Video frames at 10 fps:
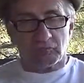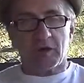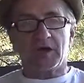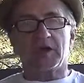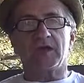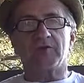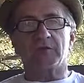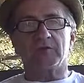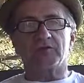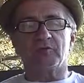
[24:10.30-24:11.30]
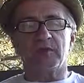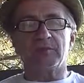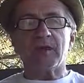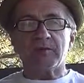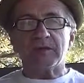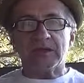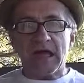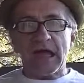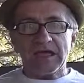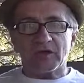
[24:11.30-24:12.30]
I gave birth to a baby, I'd be a
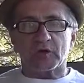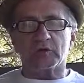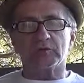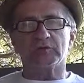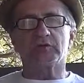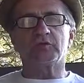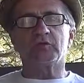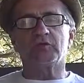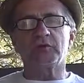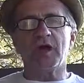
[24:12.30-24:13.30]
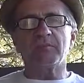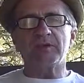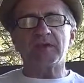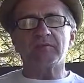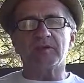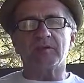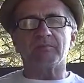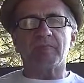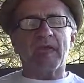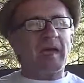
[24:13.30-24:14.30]
liar. The truth would not be in me.
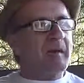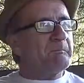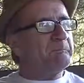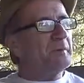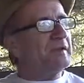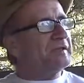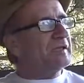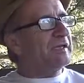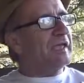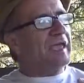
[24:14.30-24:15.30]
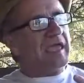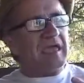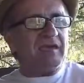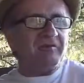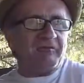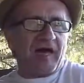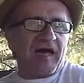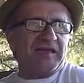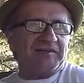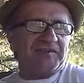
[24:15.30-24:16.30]
But if
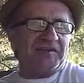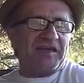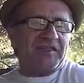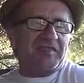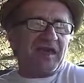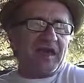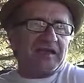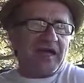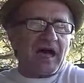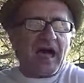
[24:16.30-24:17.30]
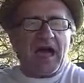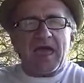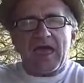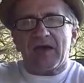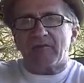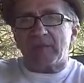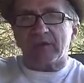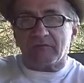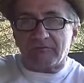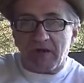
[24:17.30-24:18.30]
I said that I have been
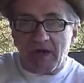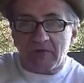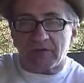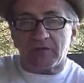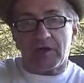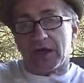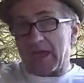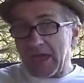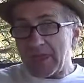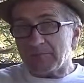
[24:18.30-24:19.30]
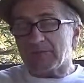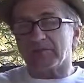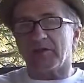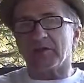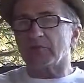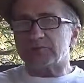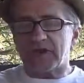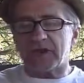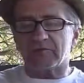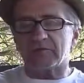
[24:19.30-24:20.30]
a father, and I had been a father, which I
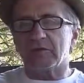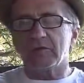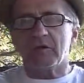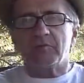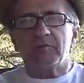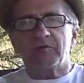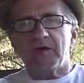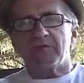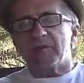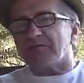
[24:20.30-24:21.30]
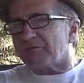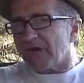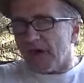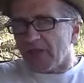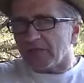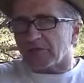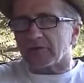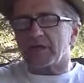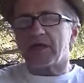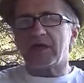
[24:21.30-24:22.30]
haven't, but if I had been a
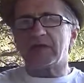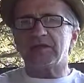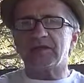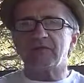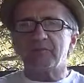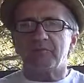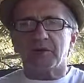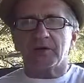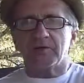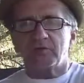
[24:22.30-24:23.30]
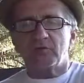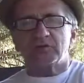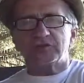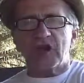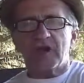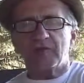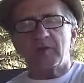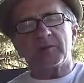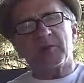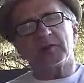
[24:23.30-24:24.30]
father and I had given birth to a child
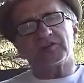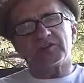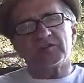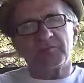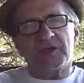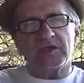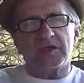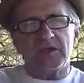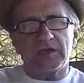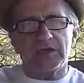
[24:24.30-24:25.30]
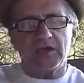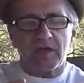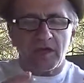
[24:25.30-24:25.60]
by participating in